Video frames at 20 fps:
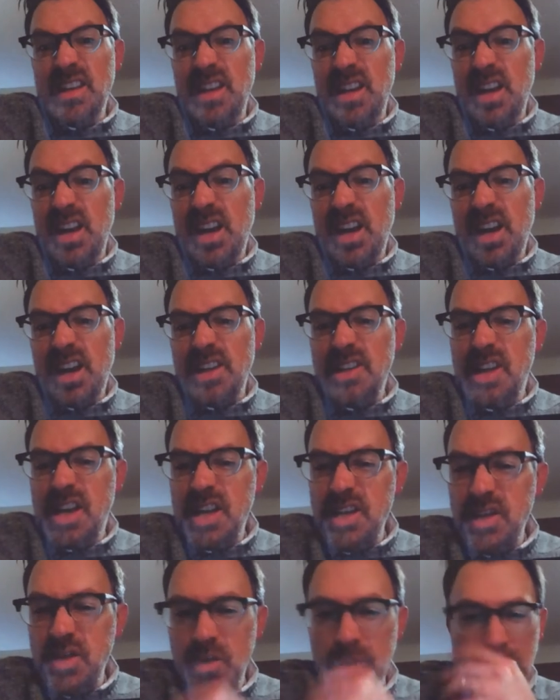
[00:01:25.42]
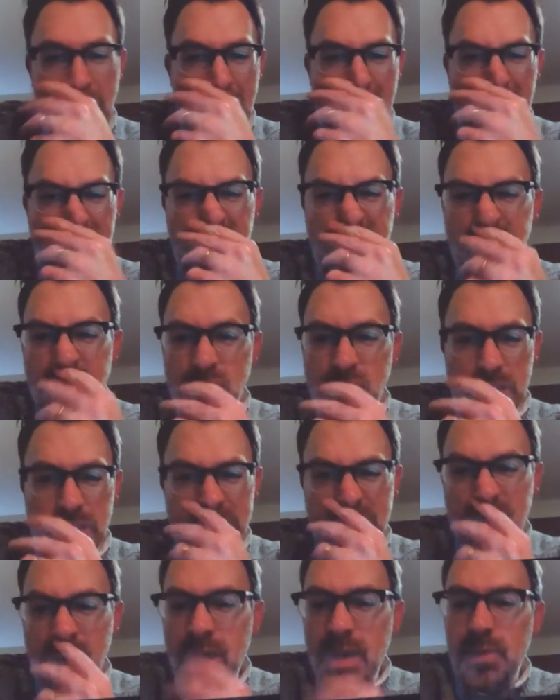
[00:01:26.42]
Yeah, and can you imagine if you
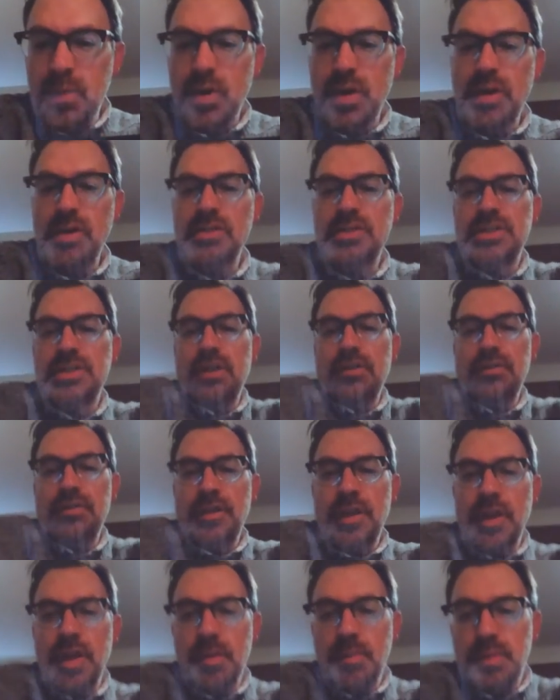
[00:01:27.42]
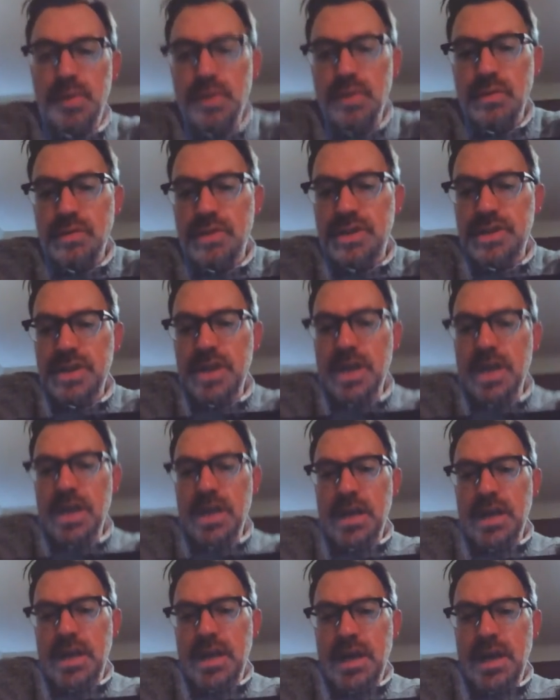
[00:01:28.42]
just try to put yourself in their boots?
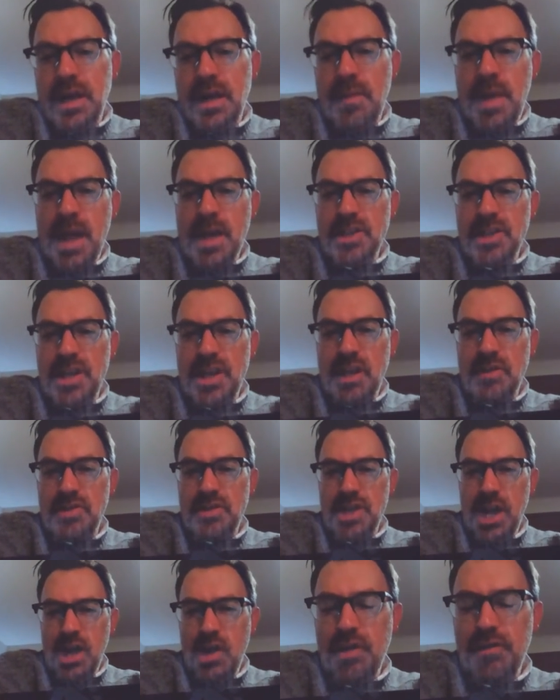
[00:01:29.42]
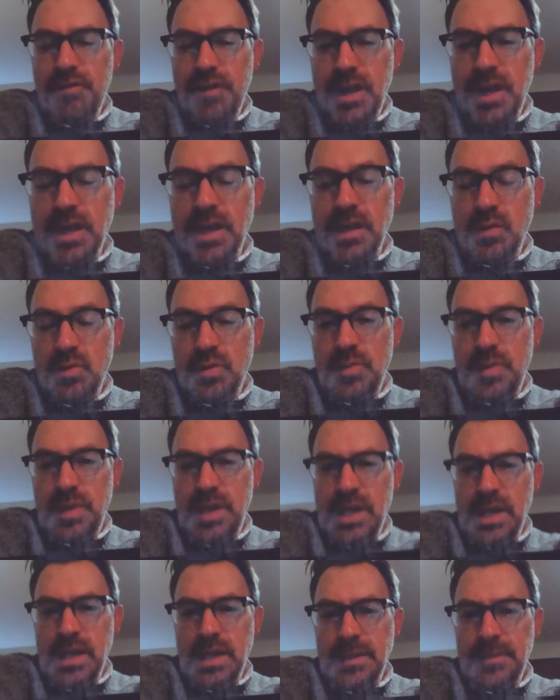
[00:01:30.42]
Imagine how terrifying it would
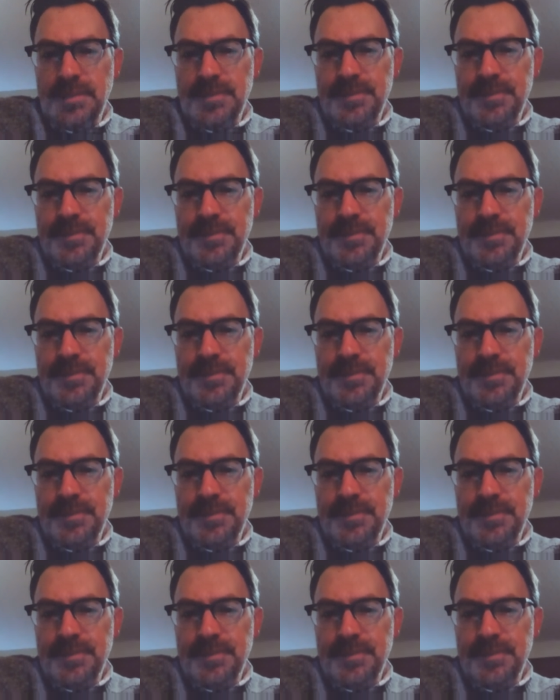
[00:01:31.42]
be